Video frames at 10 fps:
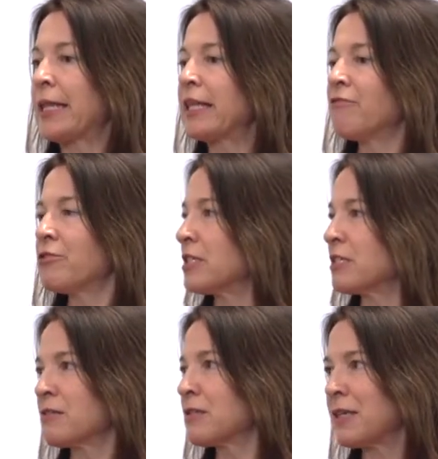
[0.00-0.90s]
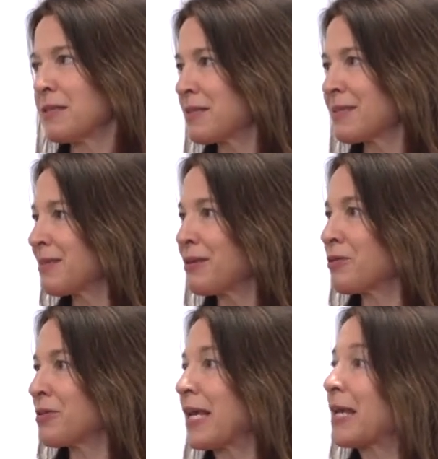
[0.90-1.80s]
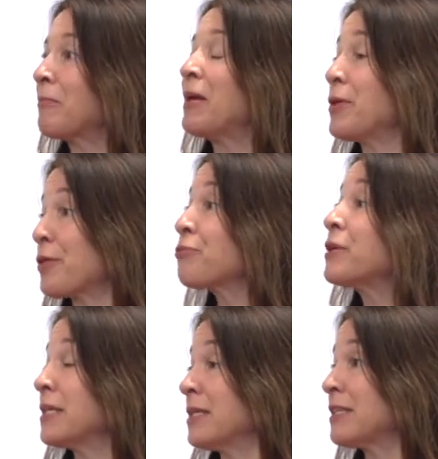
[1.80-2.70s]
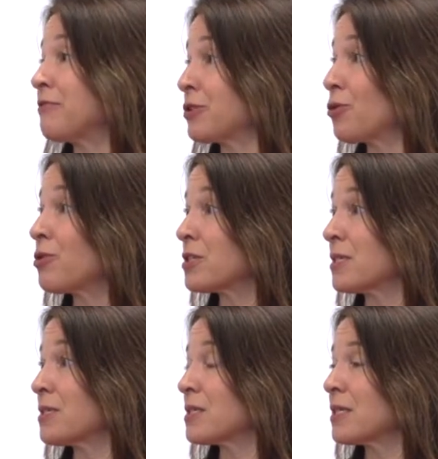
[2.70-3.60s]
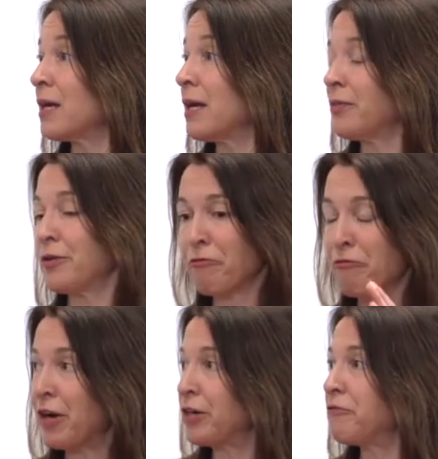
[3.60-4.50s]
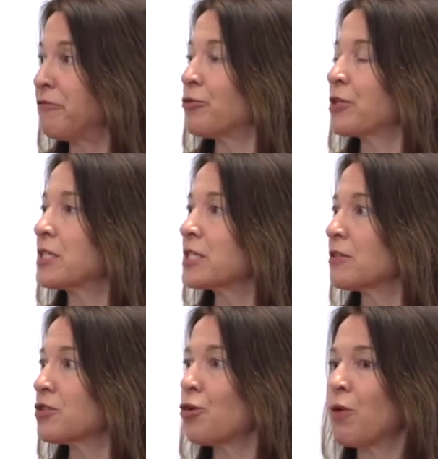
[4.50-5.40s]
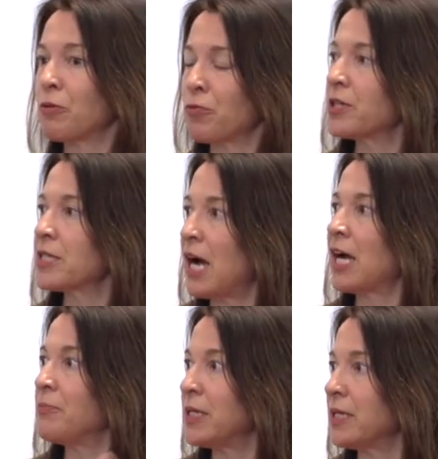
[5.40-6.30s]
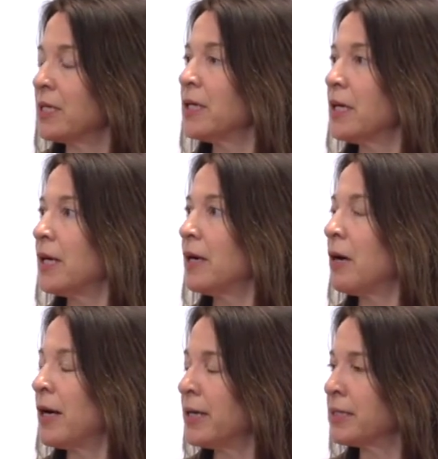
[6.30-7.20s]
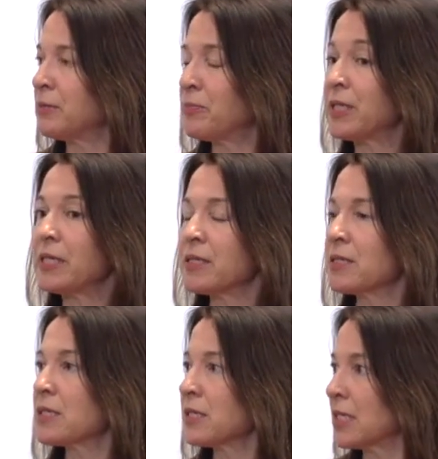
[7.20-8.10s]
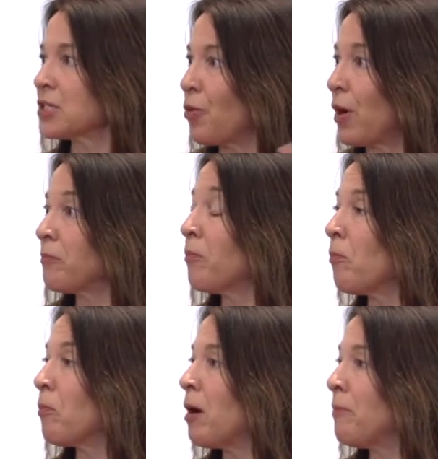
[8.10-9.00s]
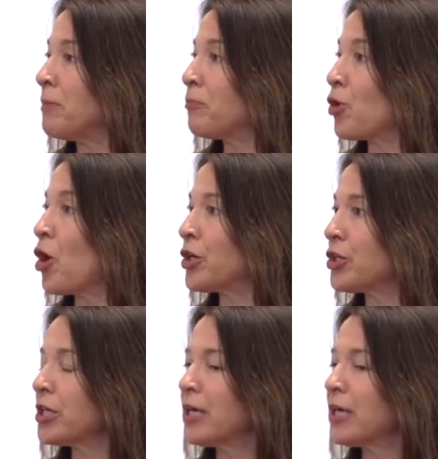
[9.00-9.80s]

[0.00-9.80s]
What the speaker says: A-levels, it's you're taking maybe 3 different courses and they're very focused and so on, whereas the IB DP is quite a bit broader.